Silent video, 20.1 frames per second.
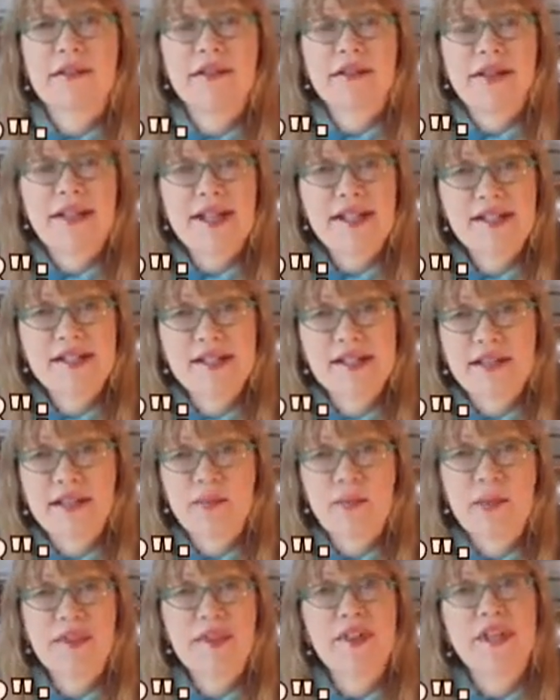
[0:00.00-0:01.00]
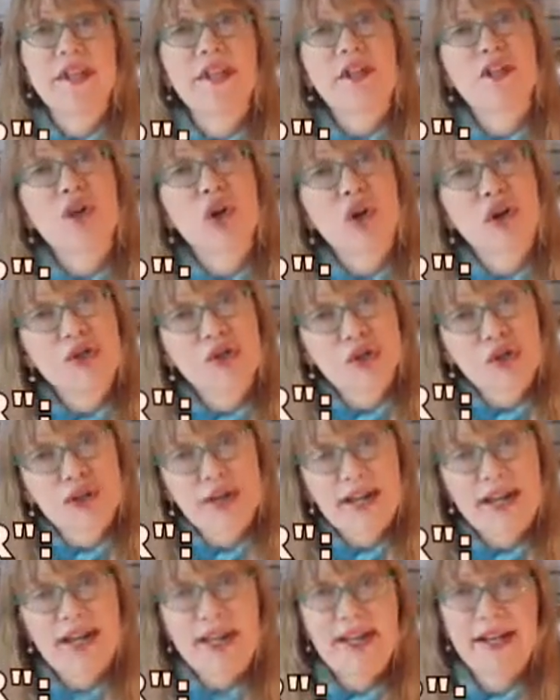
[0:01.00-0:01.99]
nested within larger
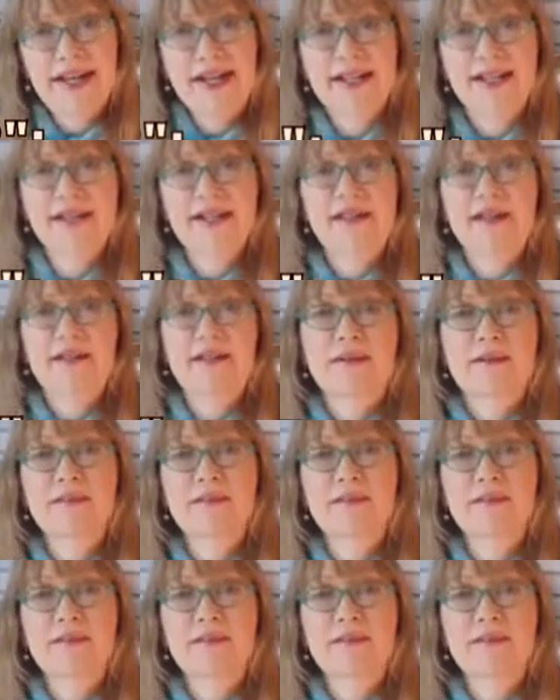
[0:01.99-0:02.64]
eddies.